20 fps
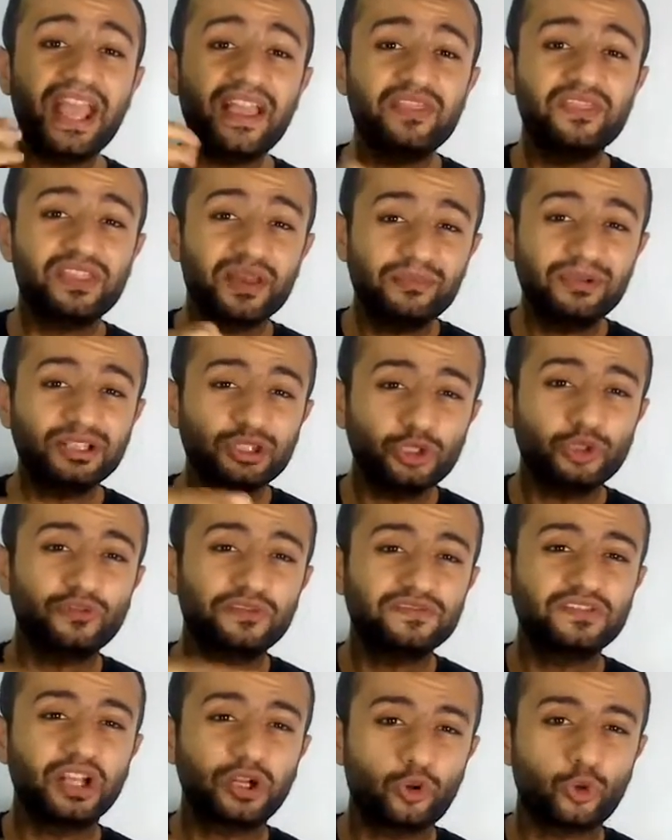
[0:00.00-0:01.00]
In the middle
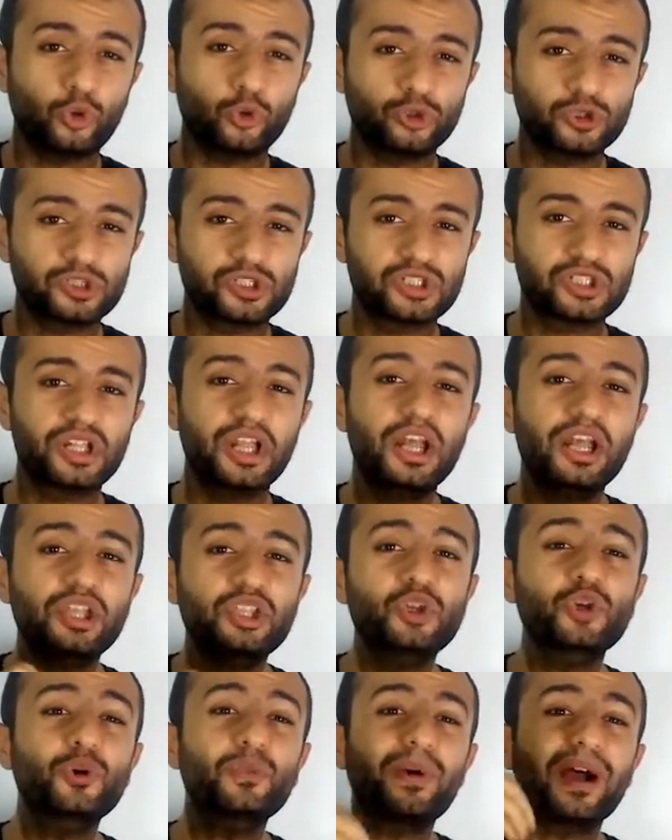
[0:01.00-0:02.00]
of the course,
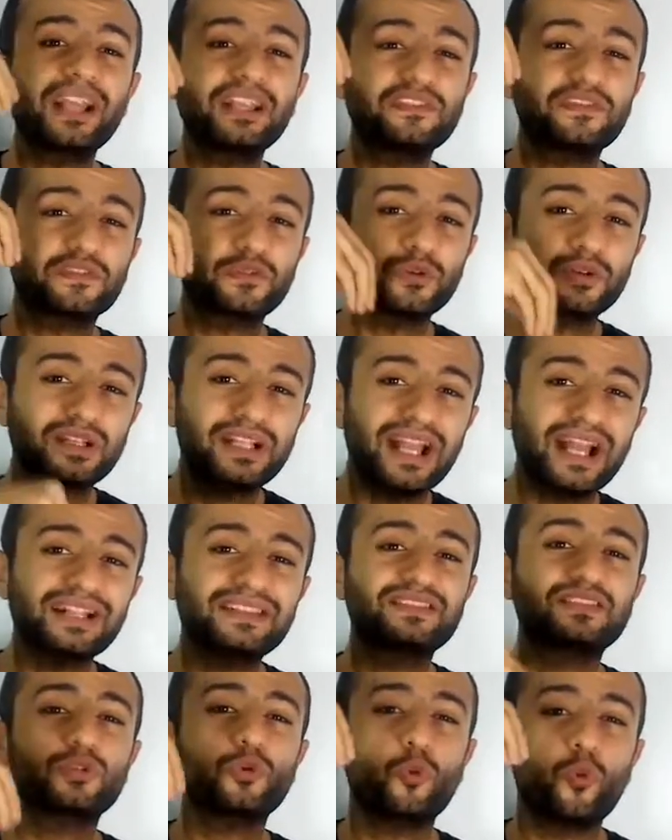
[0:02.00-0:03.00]
you might
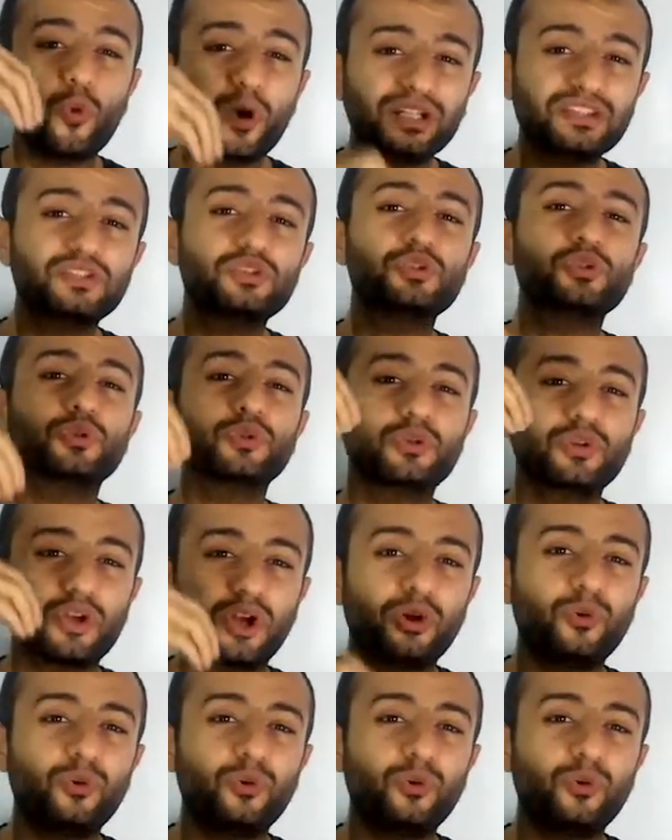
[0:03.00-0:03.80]
forget what you're